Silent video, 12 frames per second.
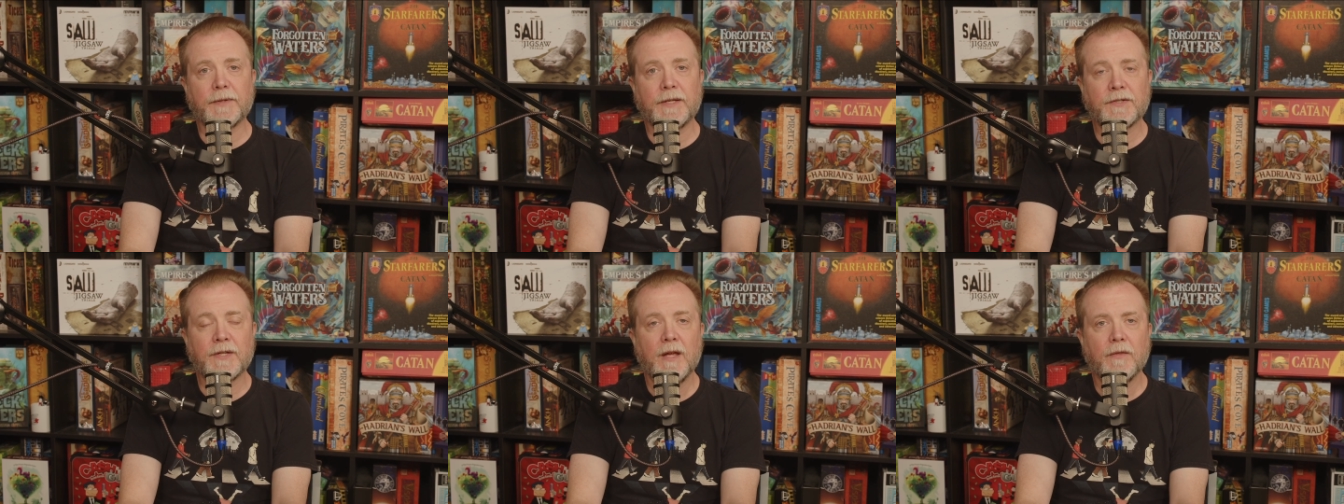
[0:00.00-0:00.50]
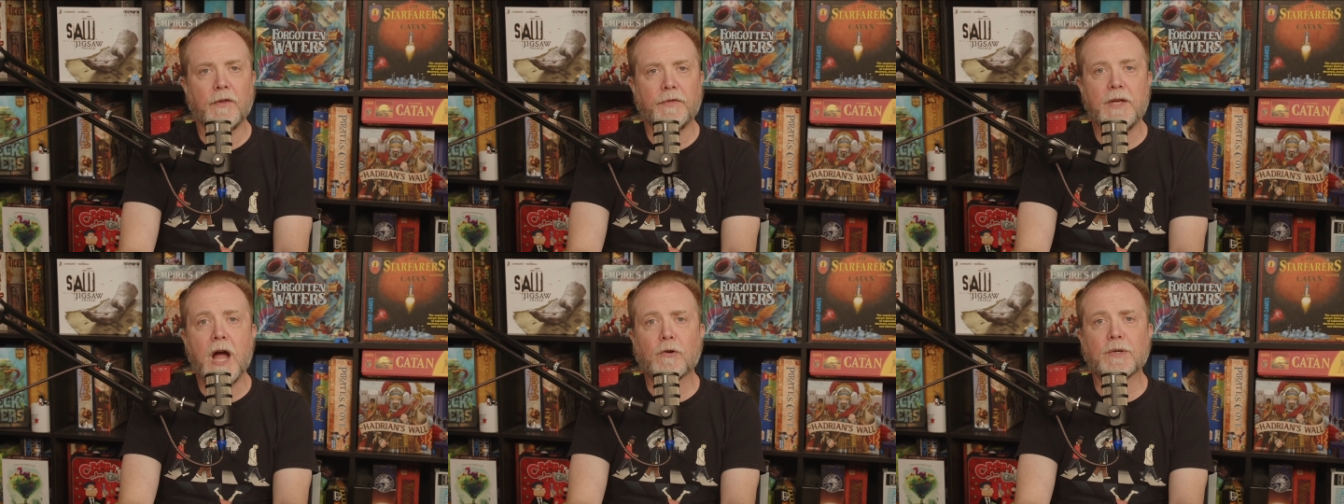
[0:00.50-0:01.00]
this, the
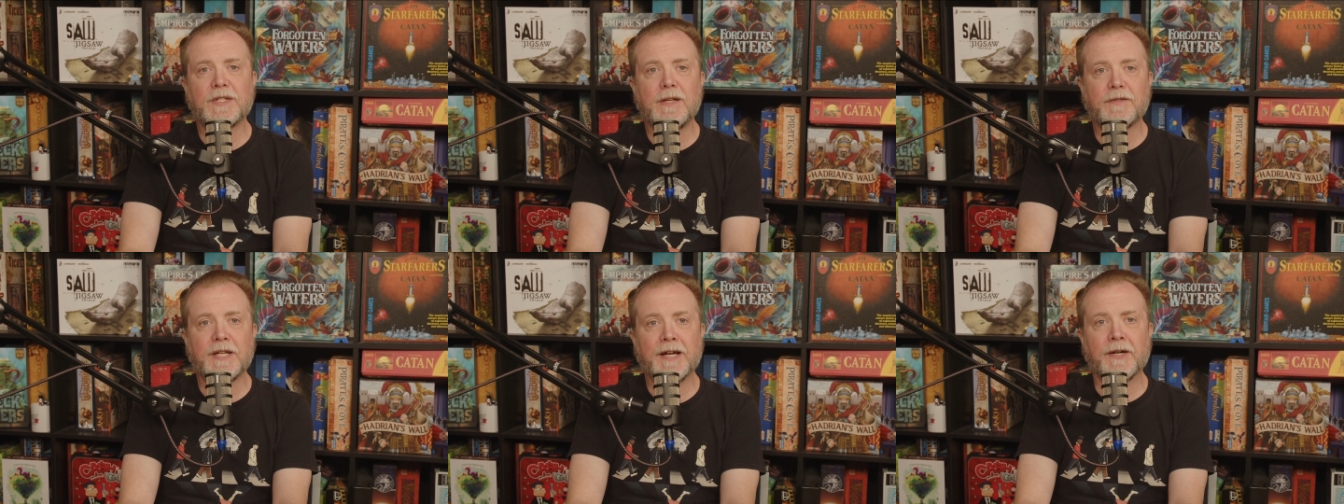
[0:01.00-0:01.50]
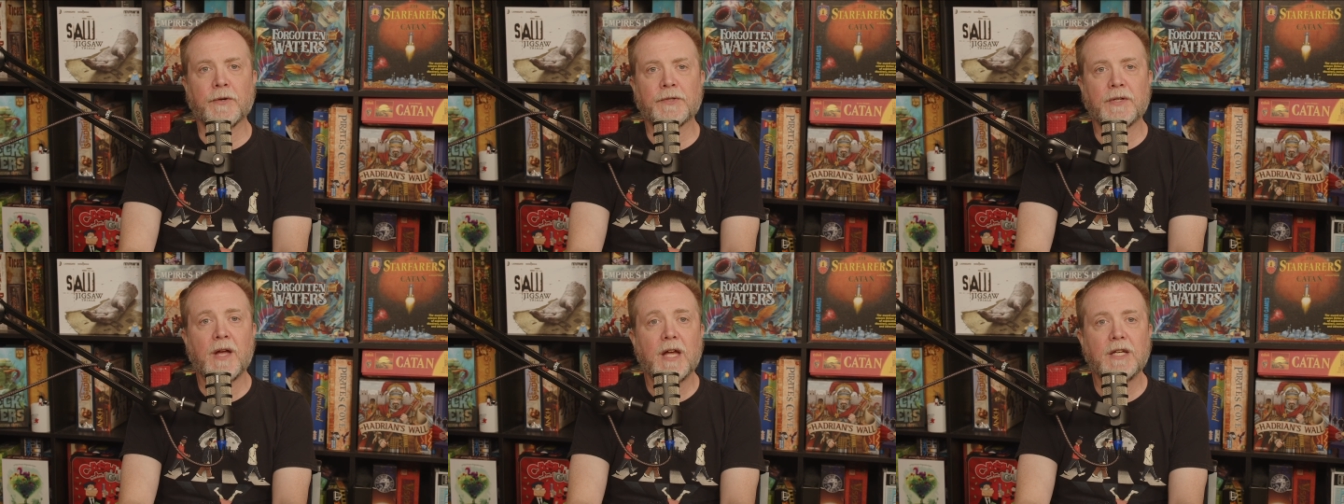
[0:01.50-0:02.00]
theocracy of
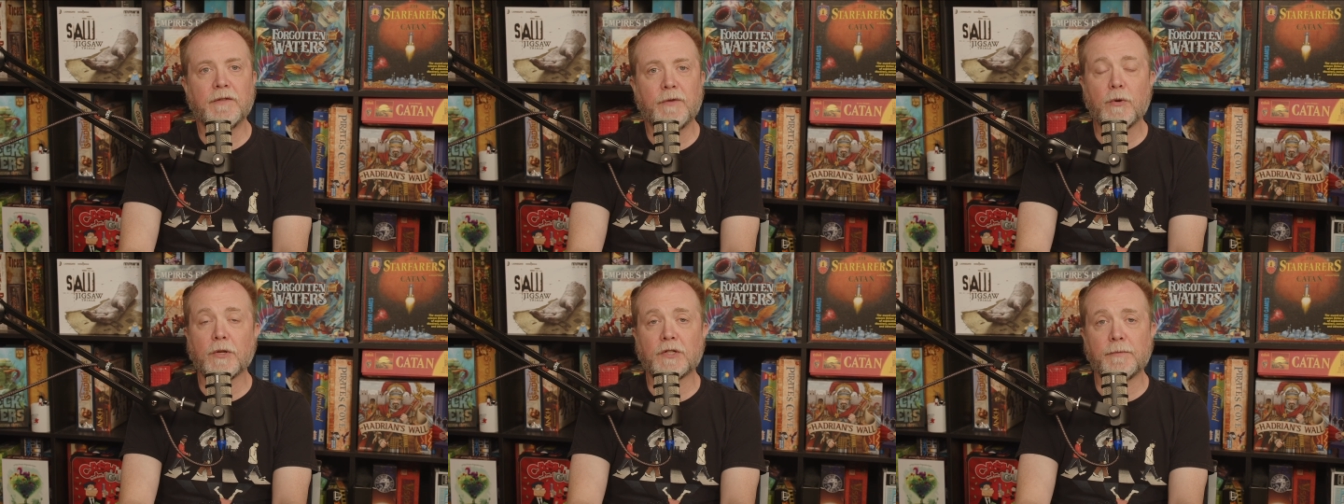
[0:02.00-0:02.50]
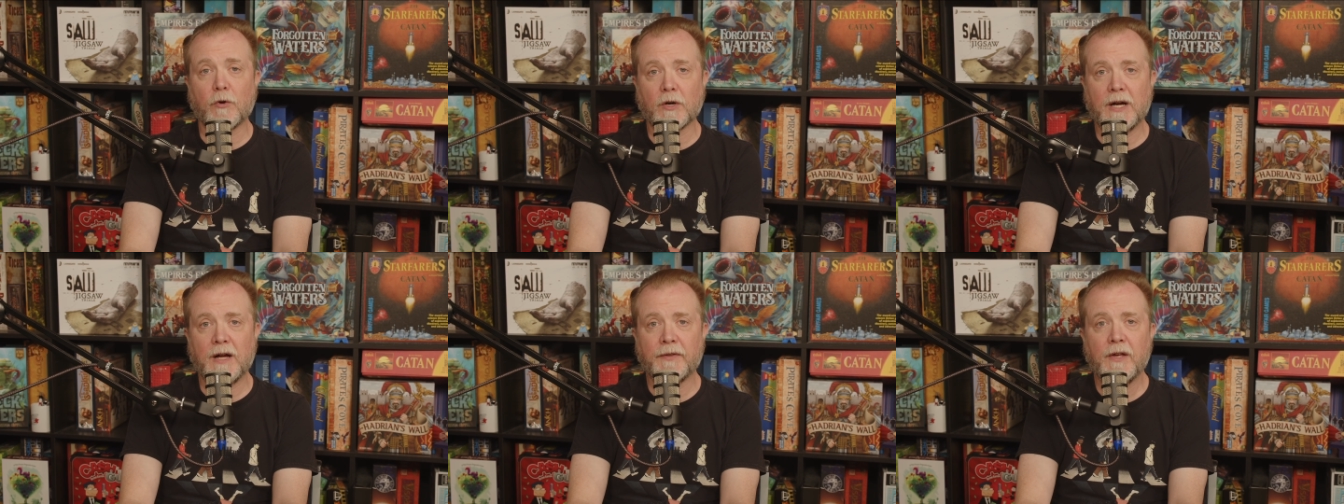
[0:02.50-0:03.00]
Tekos, devoted to
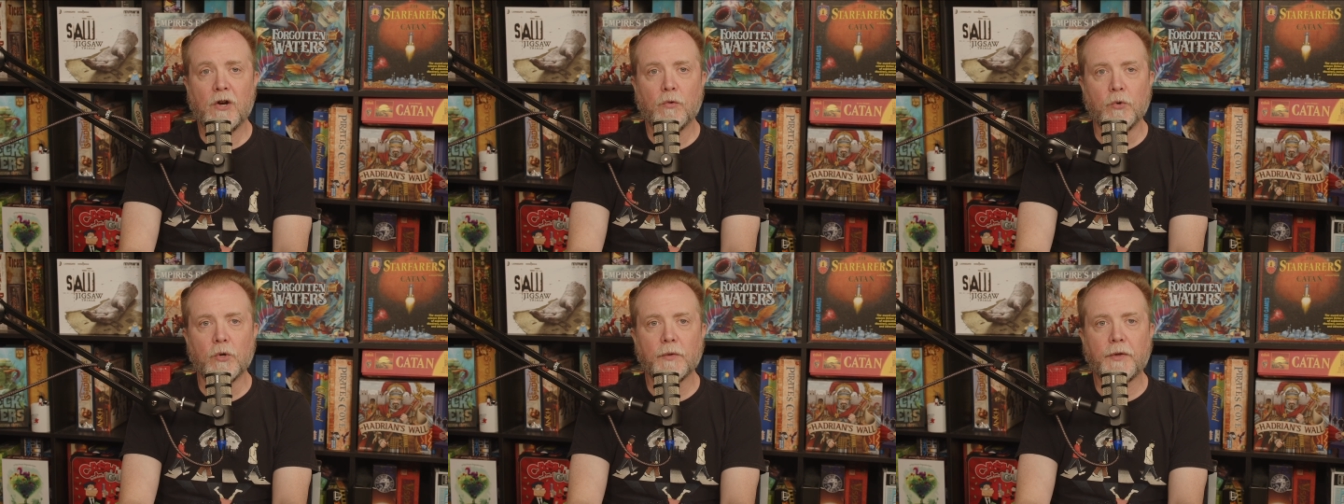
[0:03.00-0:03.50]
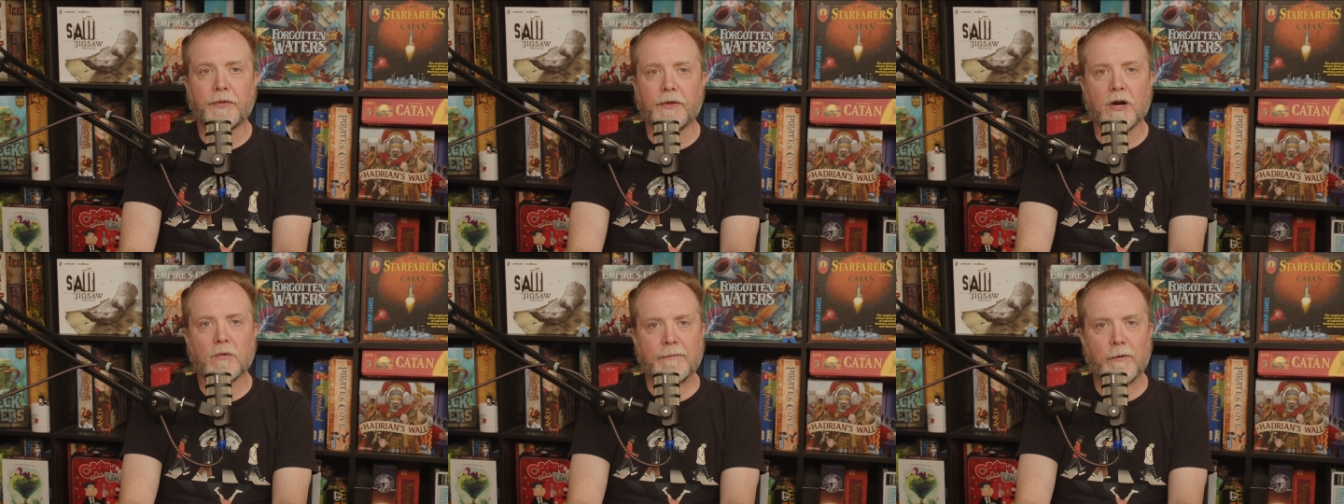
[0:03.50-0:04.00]
Morgoth, ruled the
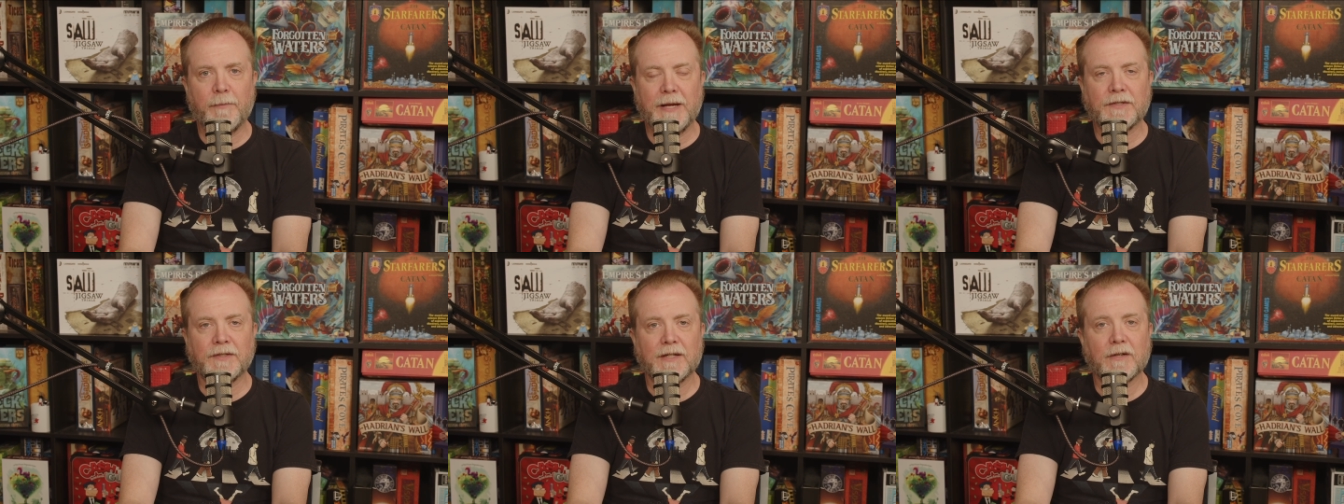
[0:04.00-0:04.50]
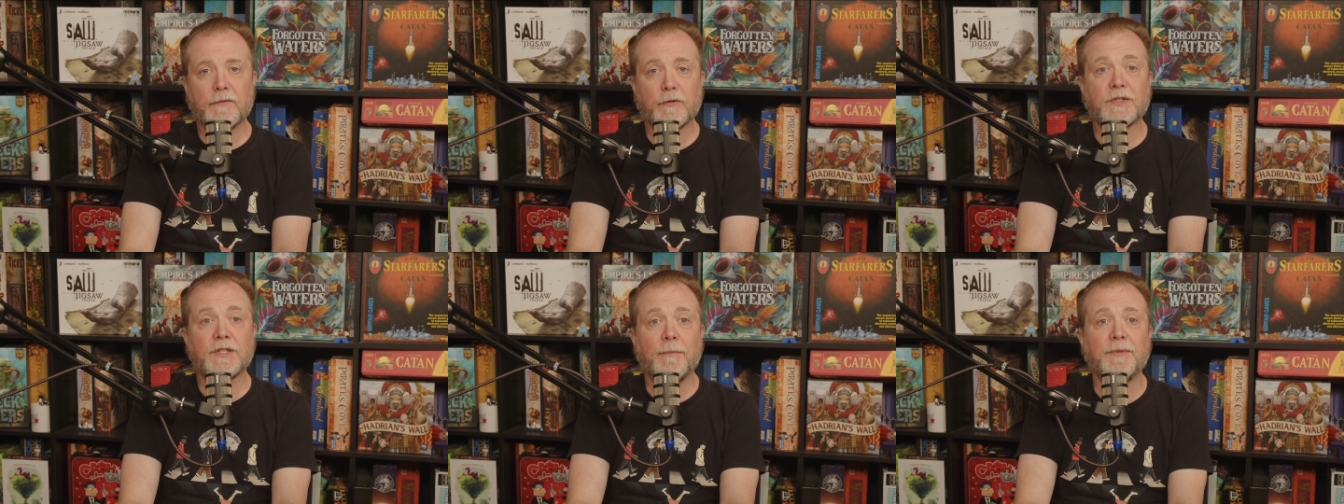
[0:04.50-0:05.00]
Thard River Basin area for
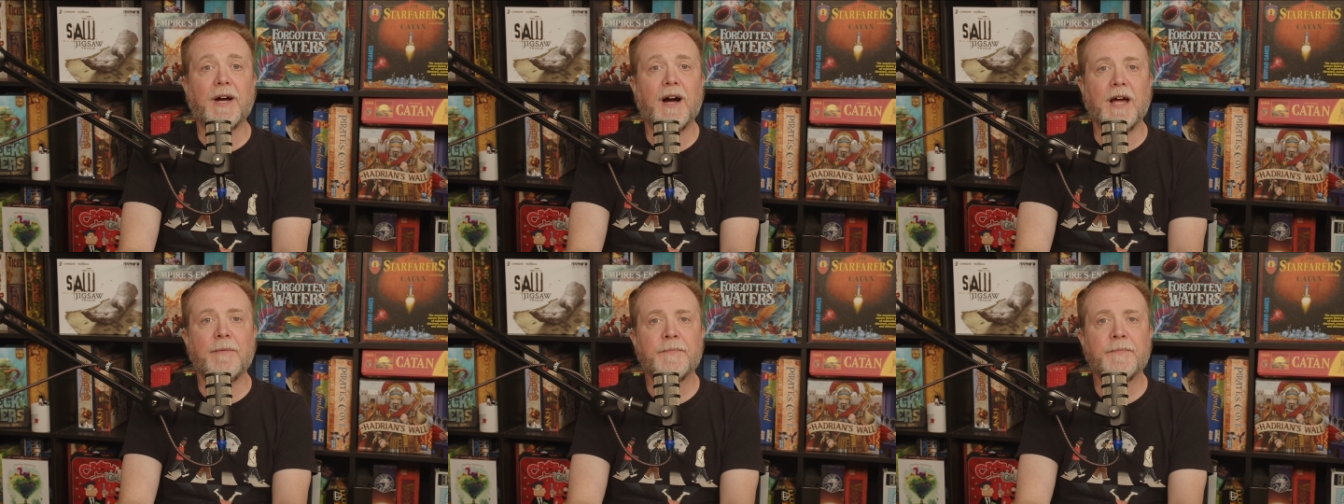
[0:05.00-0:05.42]
some time.